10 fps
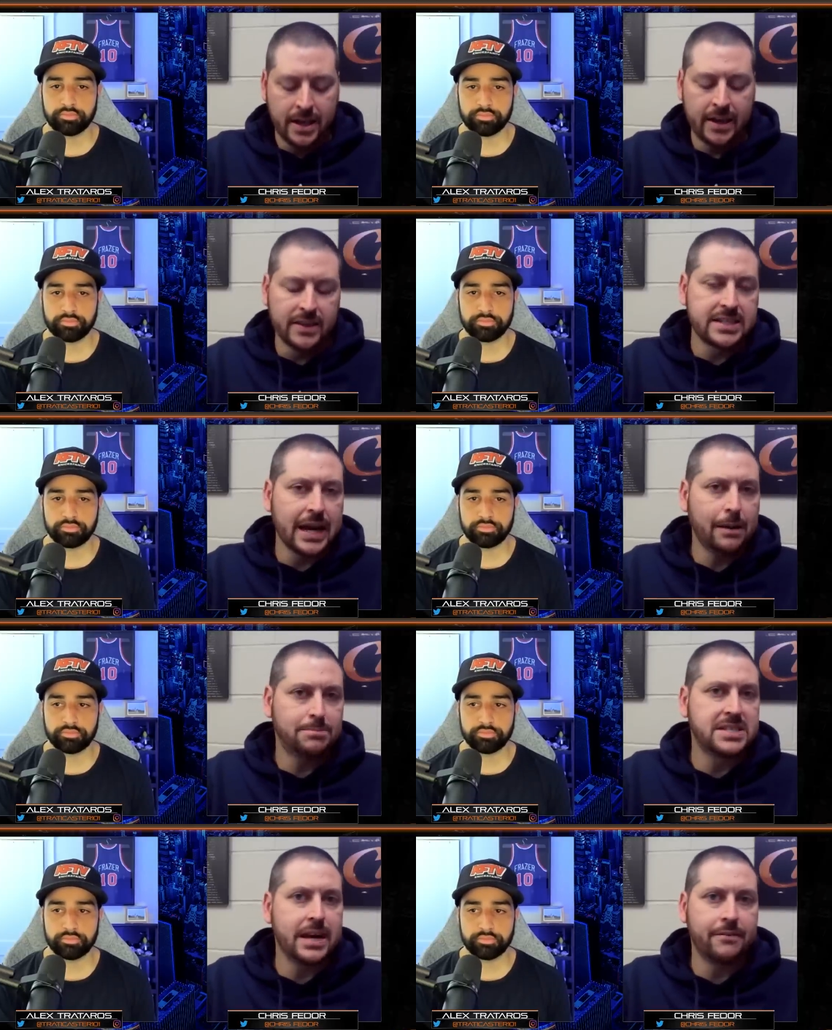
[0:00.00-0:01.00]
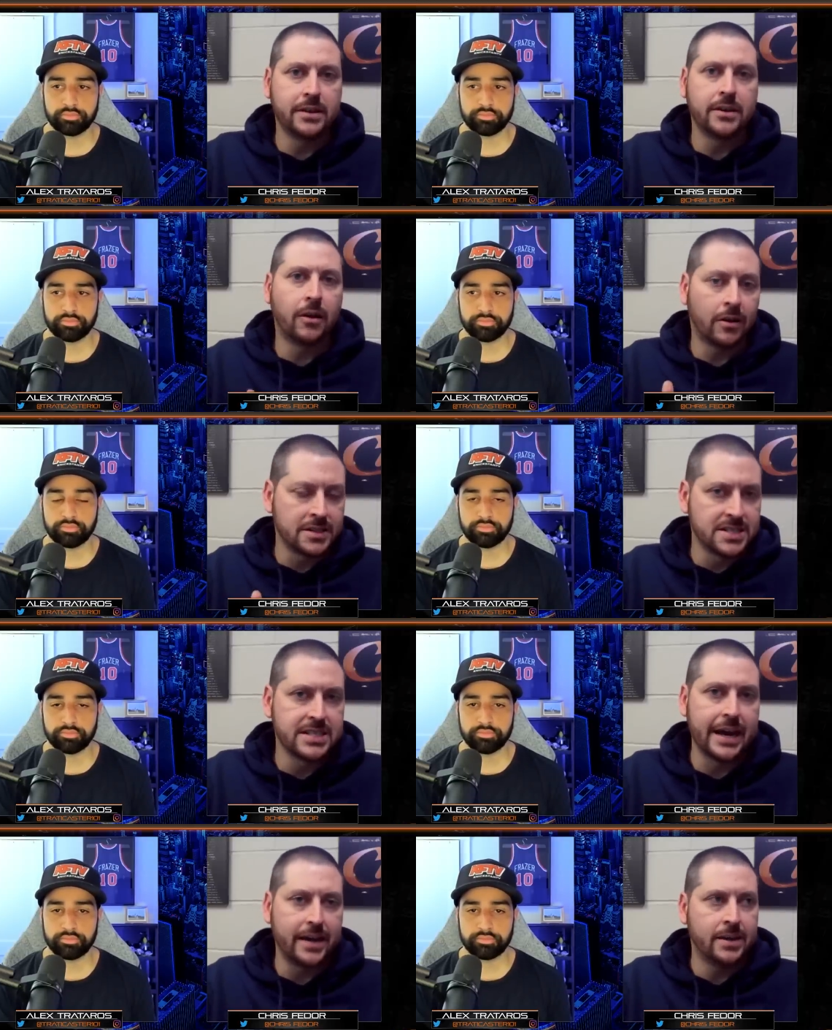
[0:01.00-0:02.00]
Speaker 1: and the top seven are
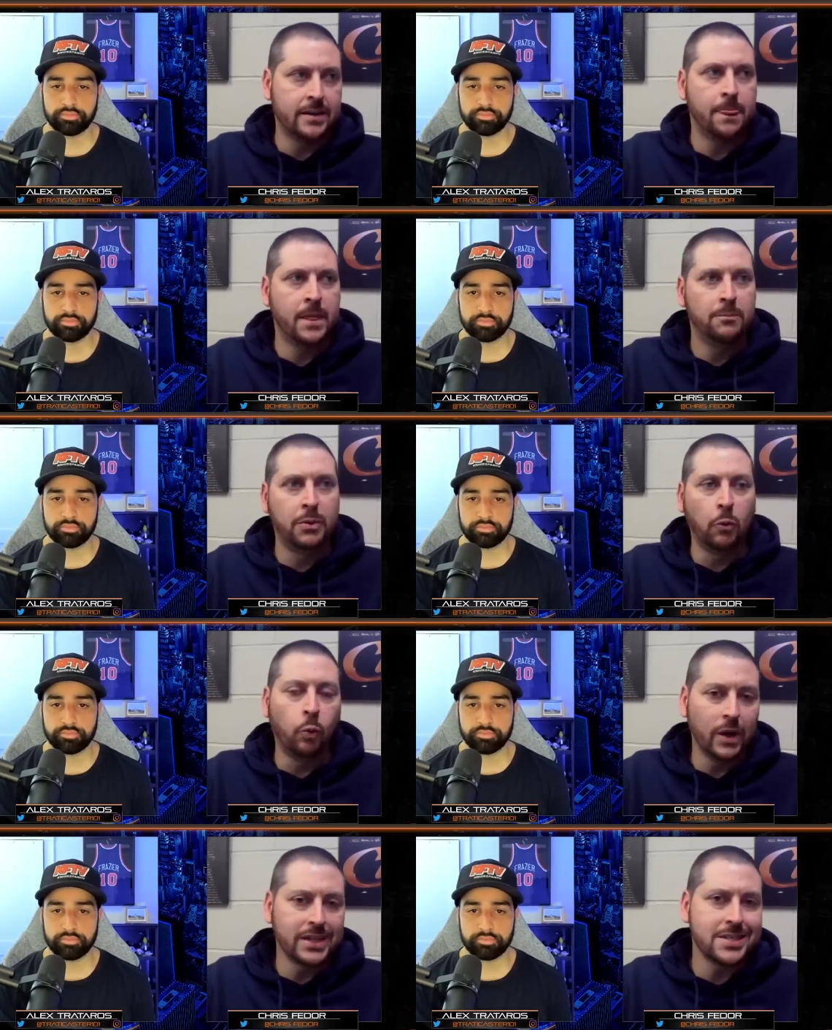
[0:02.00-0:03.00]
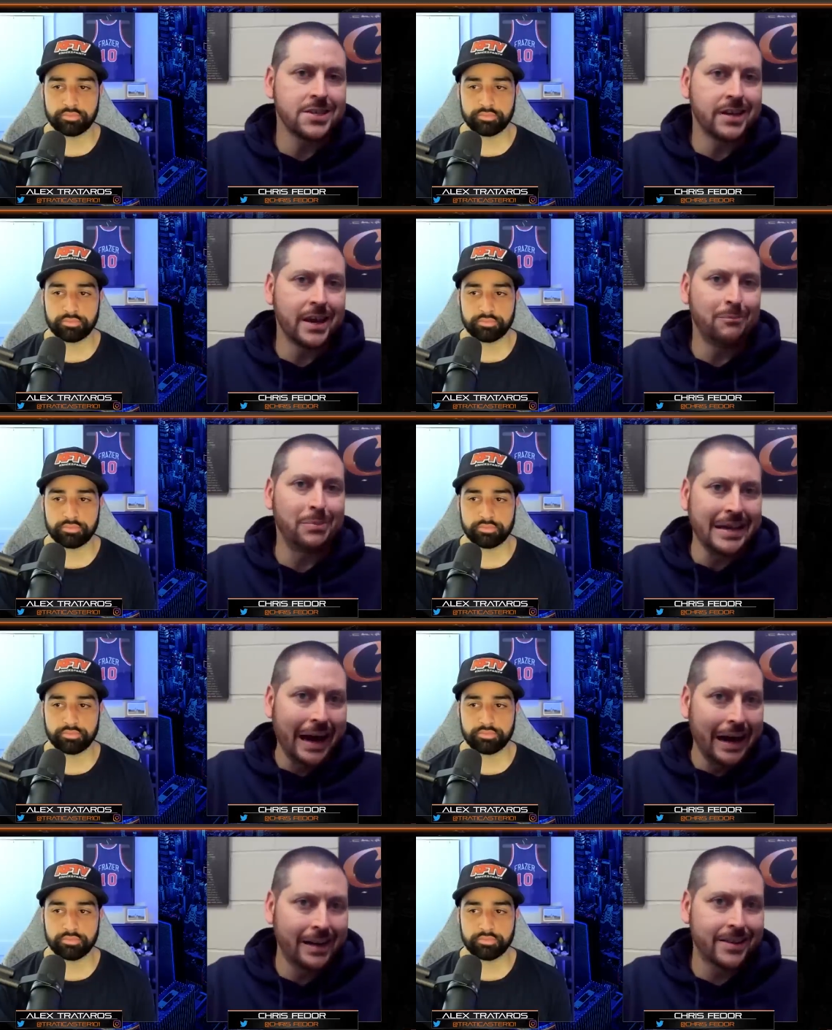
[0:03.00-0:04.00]
set. But once you get
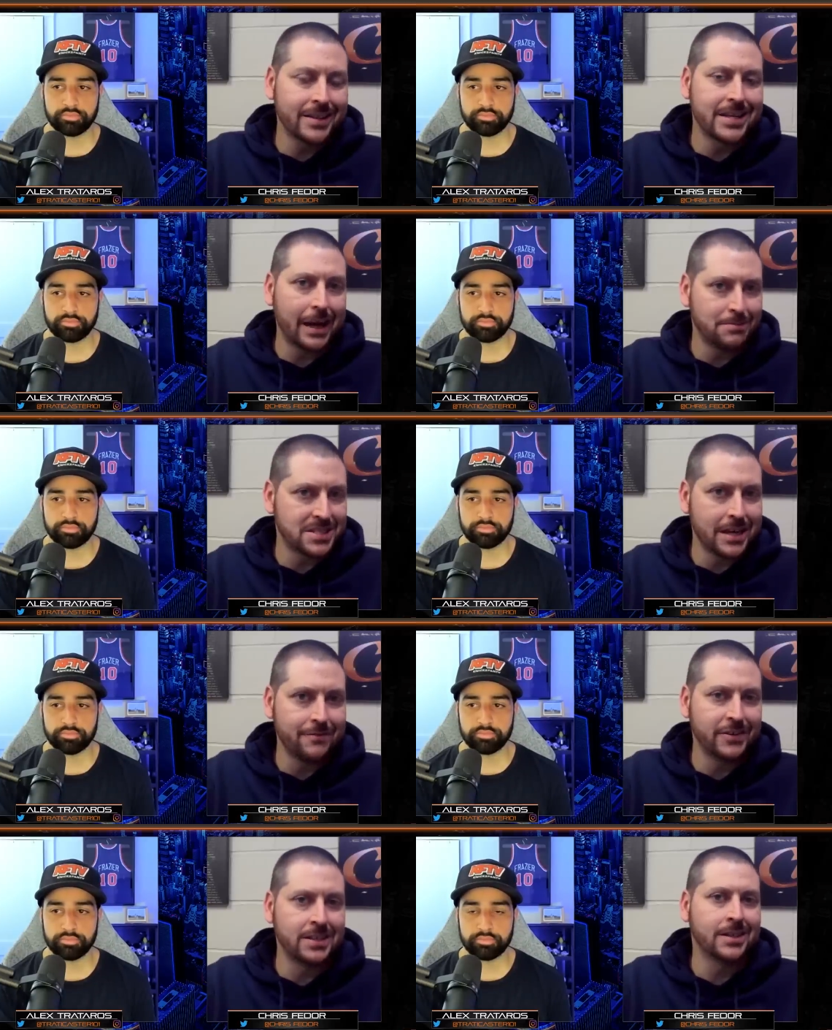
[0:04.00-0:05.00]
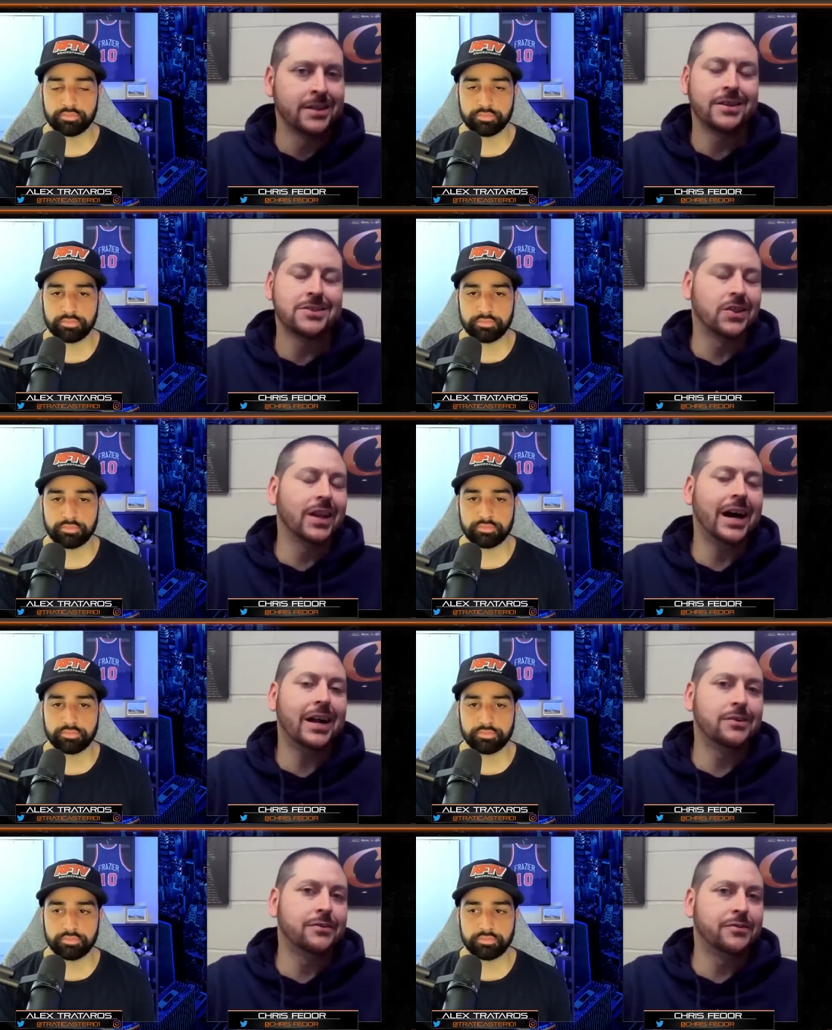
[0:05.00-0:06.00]
beyond the top seven, there's a lot
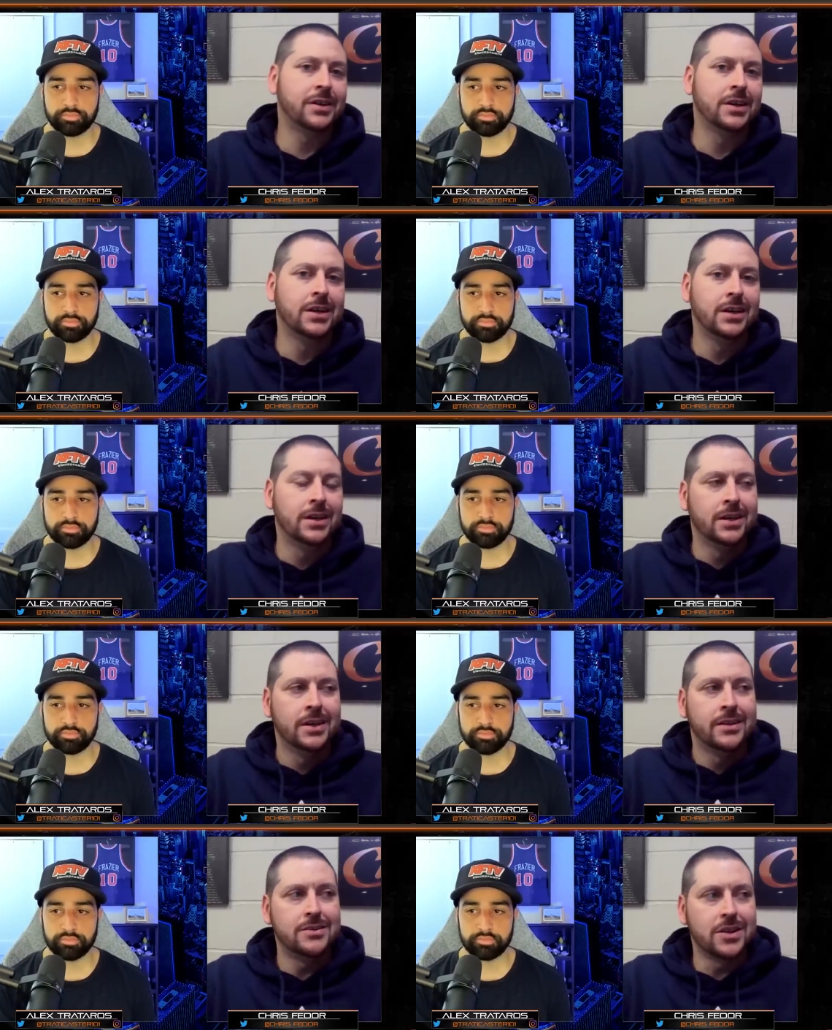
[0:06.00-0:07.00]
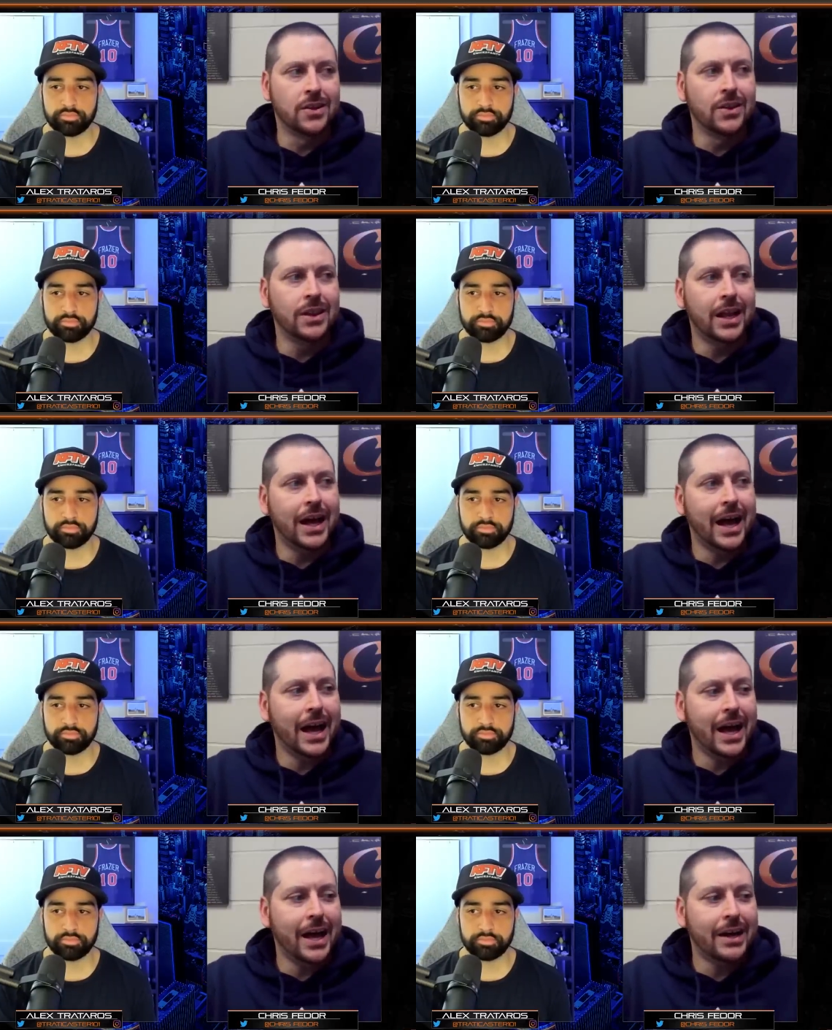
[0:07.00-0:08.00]
of there's a
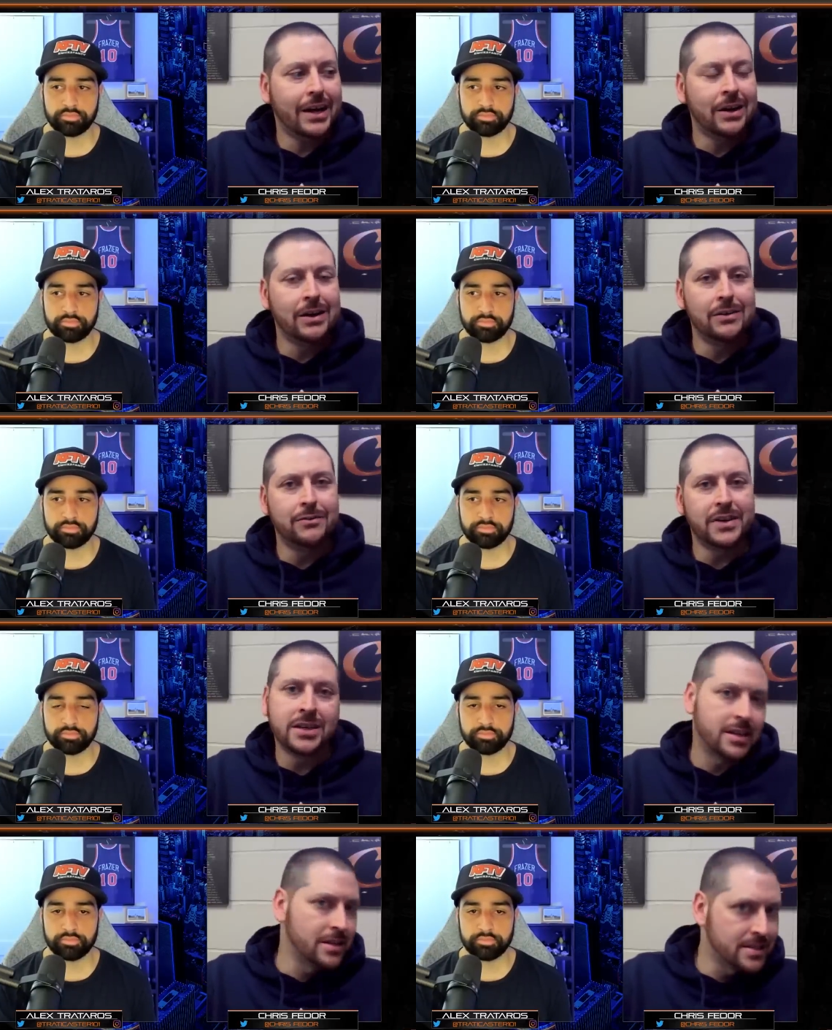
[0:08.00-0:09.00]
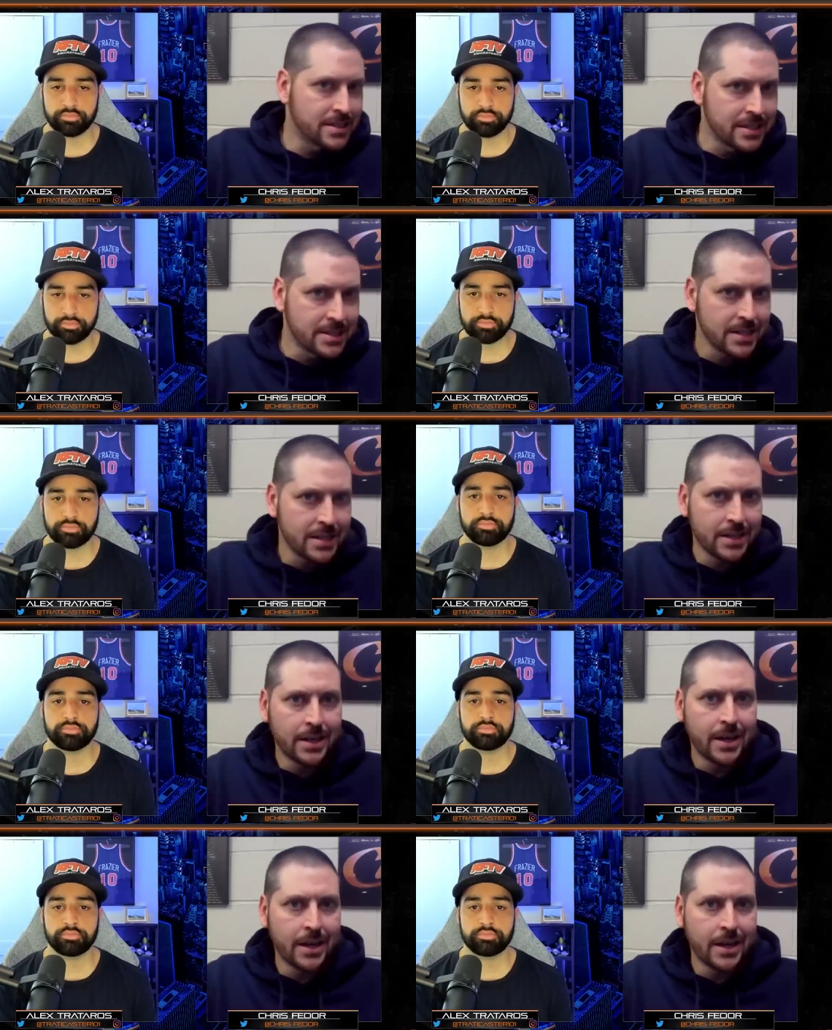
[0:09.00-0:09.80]
lot of inconsistency,